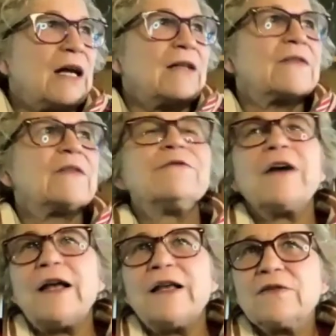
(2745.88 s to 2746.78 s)
have some
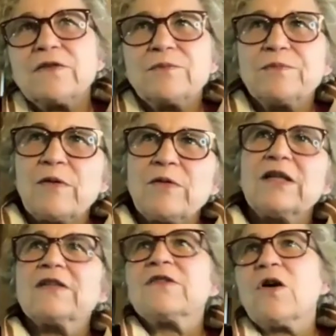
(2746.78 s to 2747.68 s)
friends, but when
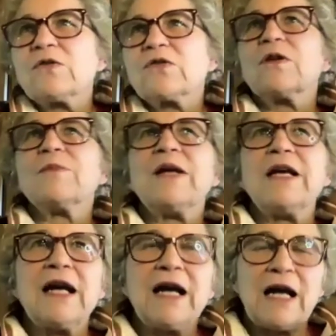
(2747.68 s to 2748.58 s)
the snowstorm hit,
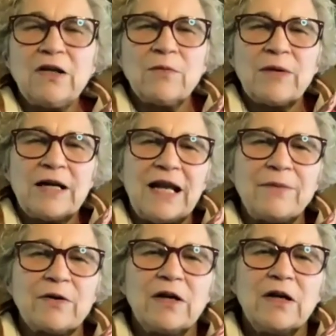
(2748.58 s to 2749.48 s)
I know my
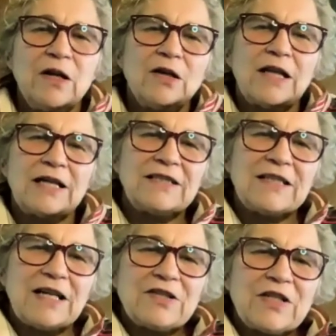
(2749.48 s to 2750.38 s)
neighbor. Like
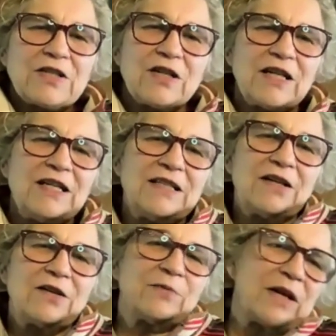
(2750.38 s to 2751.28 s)
tonight, she's cooking
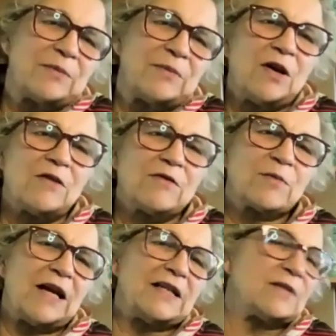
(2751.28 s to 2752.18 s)
dinner and bringing me over
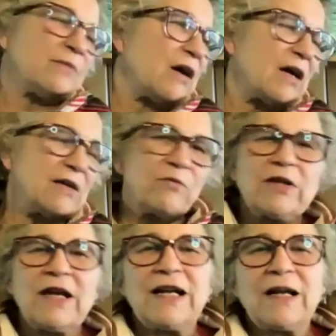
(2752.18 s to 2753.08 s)
plate. Tomorrow, and one
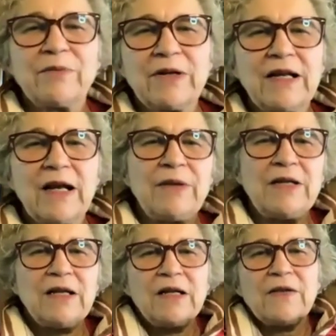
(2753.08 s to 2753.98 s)
night I mean,
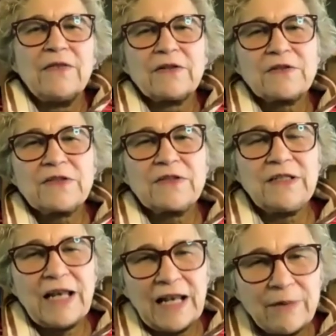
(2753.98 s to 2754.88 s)
there's
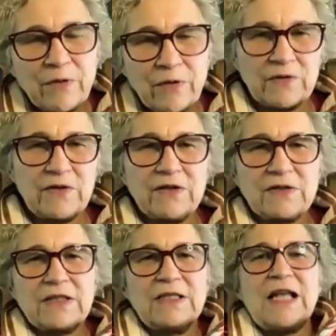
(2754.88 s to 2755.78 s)
neighbors, there's
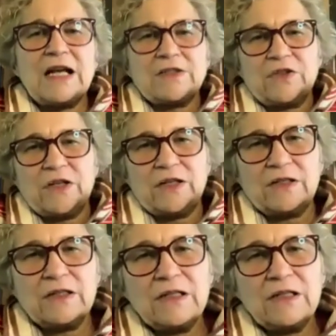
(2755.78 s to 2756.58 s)
connection.